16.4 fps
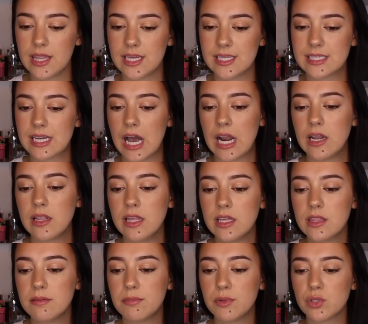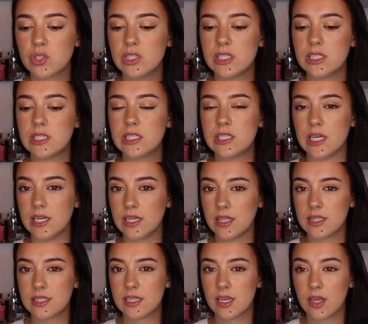That's kind of like the most
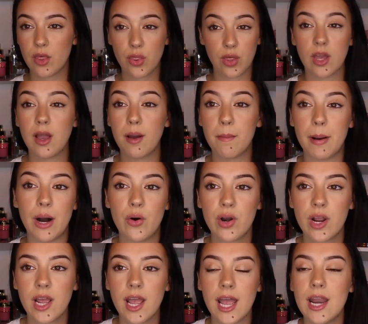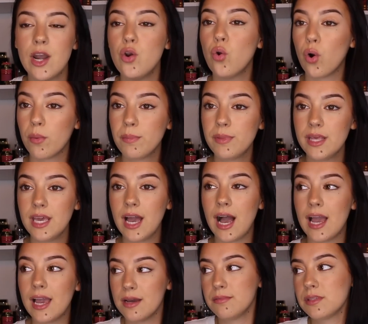distinct thing about it. And normally
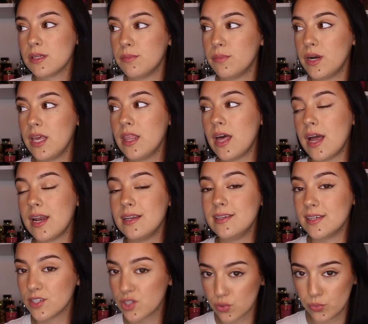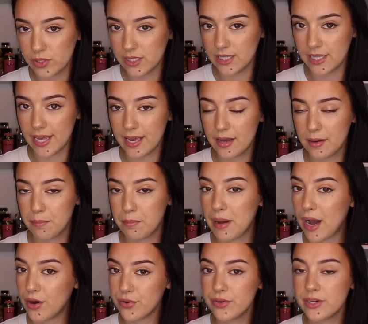I am somebody that doesn't really like
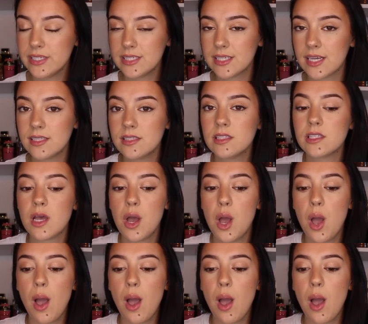powdery scents.